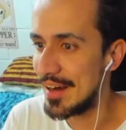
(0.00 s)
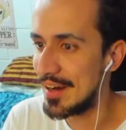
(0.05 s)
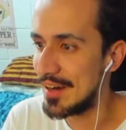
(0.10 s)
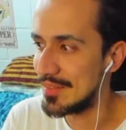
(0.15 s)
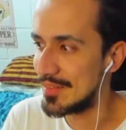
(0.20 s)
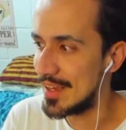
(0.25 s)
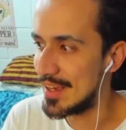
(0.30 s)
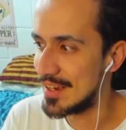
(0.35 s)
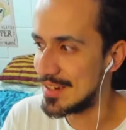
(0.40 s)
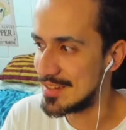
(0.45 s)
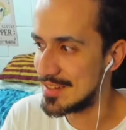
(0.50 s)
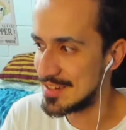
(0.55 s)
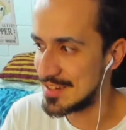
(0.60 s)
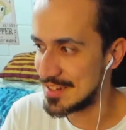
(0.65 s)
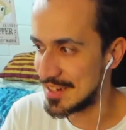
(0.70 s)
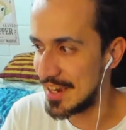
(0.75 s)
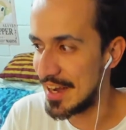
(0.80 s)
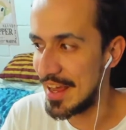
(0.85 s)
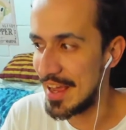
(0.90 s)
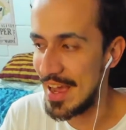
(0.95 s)
they
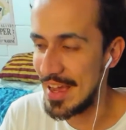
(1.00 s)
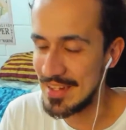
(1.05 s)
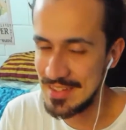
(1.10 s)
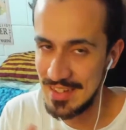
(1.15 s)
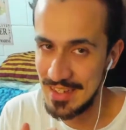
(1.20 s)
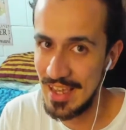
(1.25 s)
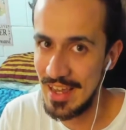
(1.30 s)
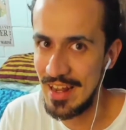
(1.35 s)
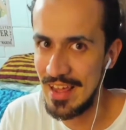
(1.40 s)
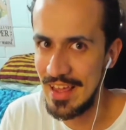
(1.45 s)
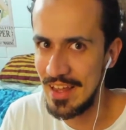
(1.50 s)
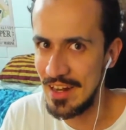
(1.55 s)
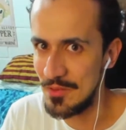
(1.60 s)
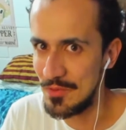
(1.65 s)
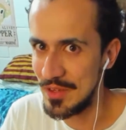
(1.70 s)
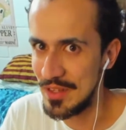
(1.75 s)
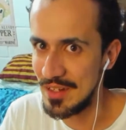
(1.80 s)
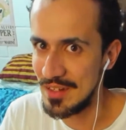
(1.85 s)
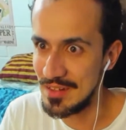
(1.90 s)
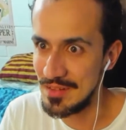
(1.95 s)
just kind of had to get ahead
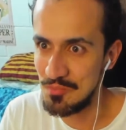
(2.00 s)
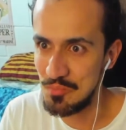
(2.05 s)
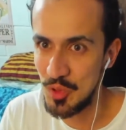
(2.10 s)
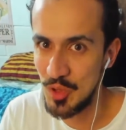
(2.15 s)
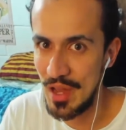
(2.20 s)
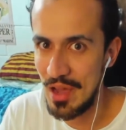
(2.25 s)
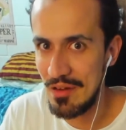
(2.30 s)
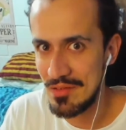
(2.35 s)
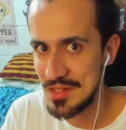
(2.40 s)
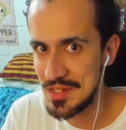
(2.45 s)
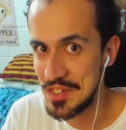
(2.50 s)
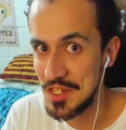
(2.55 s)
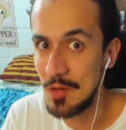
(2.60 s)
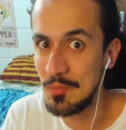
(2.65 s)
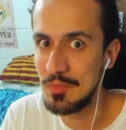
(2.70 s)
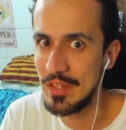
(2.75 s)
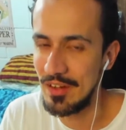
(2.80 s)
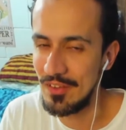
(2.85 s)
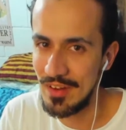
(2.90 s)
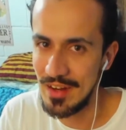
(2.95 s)
of it and put out
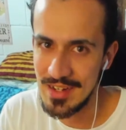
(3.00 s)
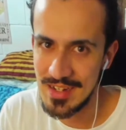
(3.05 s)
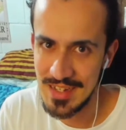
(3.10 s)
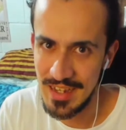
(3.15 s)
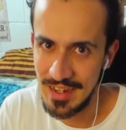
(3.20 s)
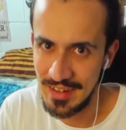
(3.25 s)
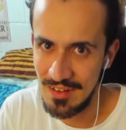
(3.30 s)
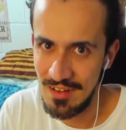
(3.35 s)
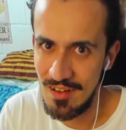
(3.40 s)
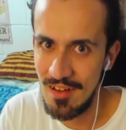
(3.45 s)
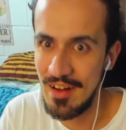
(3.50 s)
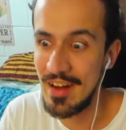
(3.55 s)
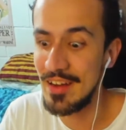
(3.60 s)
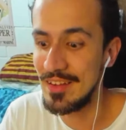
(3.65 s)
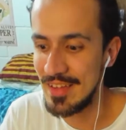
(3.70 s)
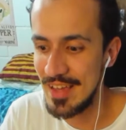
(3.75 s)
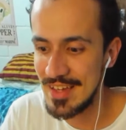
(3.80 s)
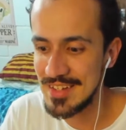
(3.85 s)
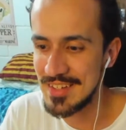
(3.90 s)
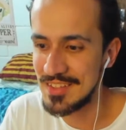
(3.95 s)
something, right, saying, all
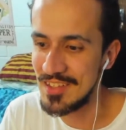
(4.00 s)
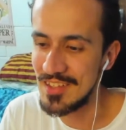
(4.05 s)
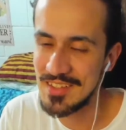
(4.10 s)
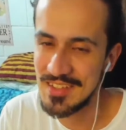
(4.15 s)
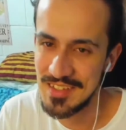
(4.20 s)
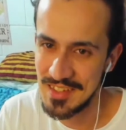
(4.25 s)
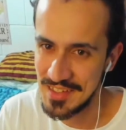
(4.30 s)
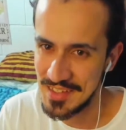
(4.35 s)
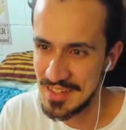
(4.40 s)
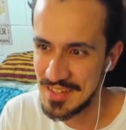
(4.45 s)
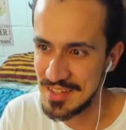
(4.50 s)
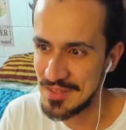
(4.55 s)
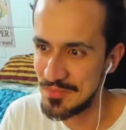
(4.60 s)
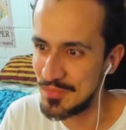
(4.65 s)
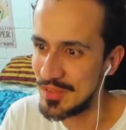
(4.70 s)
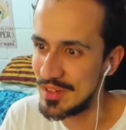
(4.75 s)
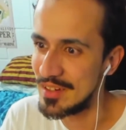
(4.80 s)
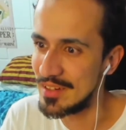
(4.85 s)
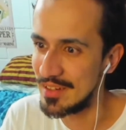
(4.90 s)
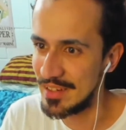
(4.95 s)
right, yes, it does
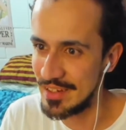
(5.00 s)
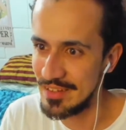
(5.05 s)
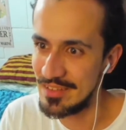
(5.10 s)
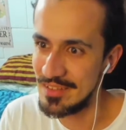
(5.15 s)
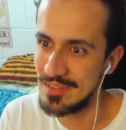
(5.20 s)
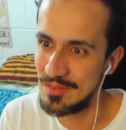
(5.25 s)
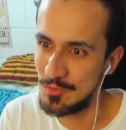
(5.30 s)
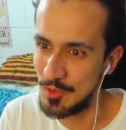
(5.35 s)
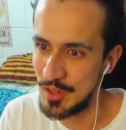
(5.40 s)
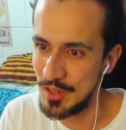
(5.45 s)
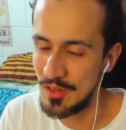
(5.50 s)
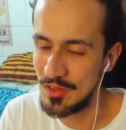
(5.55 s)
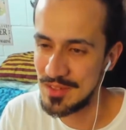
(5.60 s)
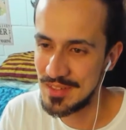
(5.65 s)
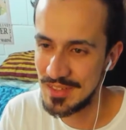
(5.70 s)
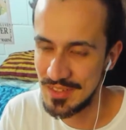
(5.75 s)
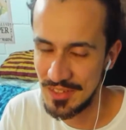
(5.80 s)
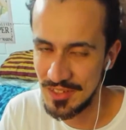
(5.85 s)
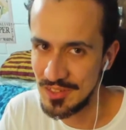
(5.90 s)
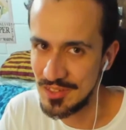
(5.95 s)
exist, but here we just
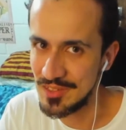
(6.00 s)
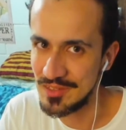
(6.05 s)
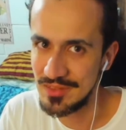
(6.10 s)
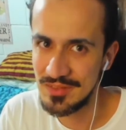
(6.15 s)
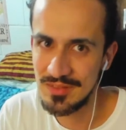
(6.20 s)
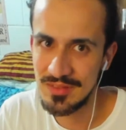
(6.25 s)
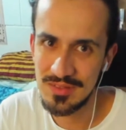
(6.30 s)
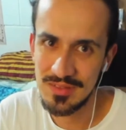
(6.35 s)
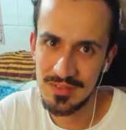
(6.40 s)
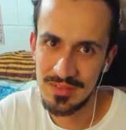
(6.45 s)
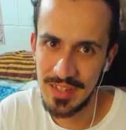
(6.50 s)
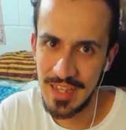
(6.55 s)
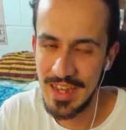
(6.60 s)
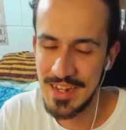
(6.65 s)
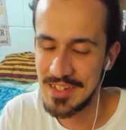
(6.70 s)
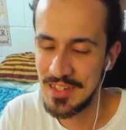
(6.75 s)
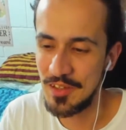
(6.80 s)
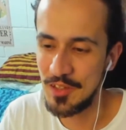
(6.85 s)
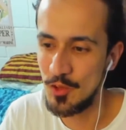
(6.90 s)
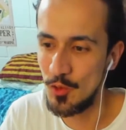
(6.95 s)
still
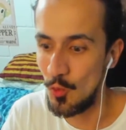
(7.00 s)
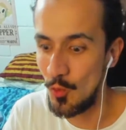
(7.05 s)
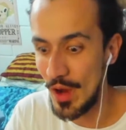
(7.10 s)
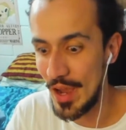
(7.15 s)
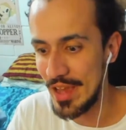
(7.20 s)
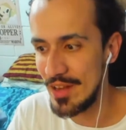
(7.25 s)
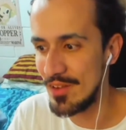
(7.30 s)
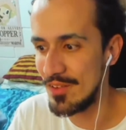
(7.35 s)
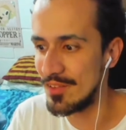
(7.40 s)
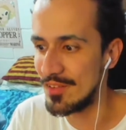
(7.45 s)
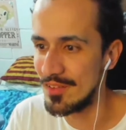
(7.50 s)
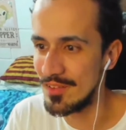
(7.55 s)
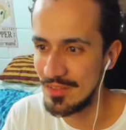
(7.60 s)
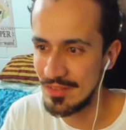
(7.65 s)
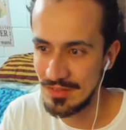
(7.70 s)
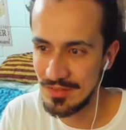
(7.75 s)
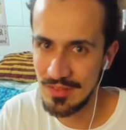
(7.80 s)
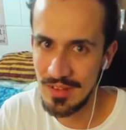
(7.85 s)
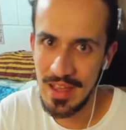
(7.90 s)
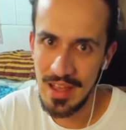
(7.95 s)
can't tell you when
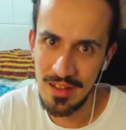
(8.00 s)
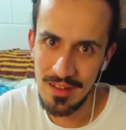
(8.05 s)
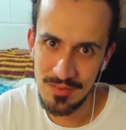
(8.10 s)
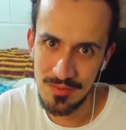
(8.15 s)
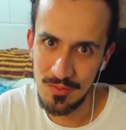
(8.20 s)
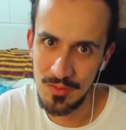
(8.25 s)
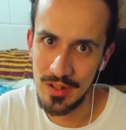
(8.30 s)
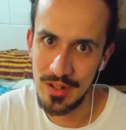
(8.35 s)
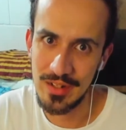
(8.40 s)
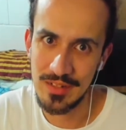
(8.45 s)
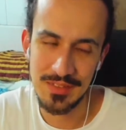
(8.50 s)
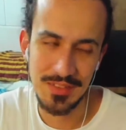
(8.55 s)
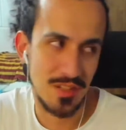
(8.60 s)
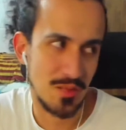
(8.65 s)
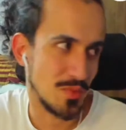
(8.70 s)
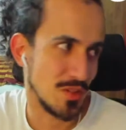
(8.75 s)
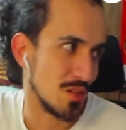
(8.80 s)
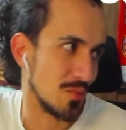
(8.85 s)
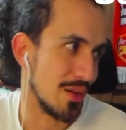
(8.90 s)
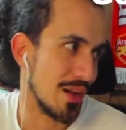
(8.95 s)
or what it's going
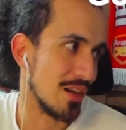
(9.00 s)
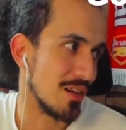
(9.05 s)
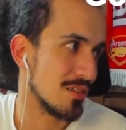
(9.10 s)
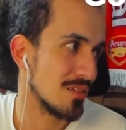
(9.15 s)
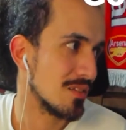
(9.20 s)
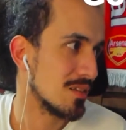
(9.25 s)
to be about.